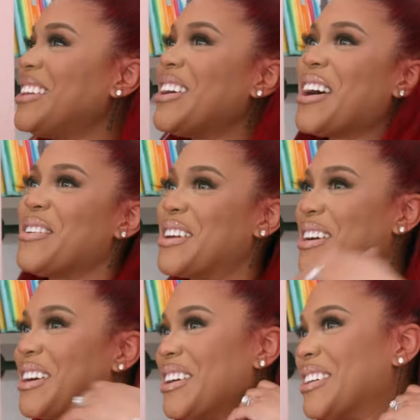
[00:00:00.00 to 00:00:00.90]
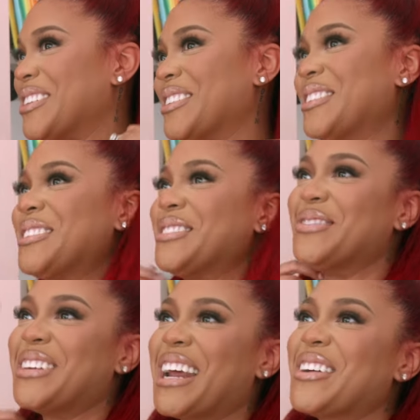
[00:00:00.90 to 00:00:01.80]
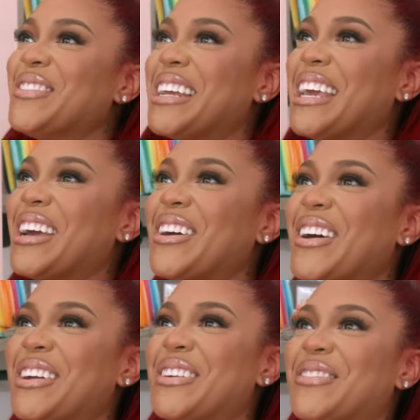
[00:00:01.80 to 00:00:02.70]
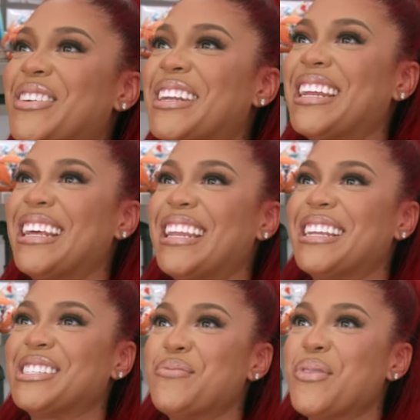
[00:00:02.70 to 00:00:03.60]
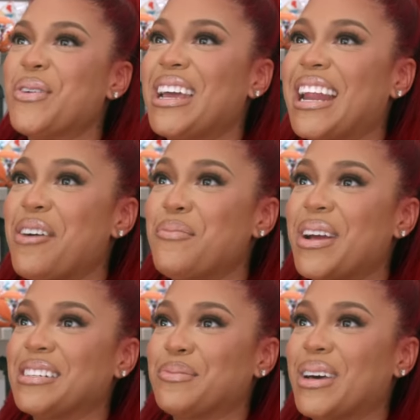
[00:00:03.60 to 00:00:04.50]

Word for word: you know I want a girl. But I don't want to get caught up on it and then it's a boy and I embarrass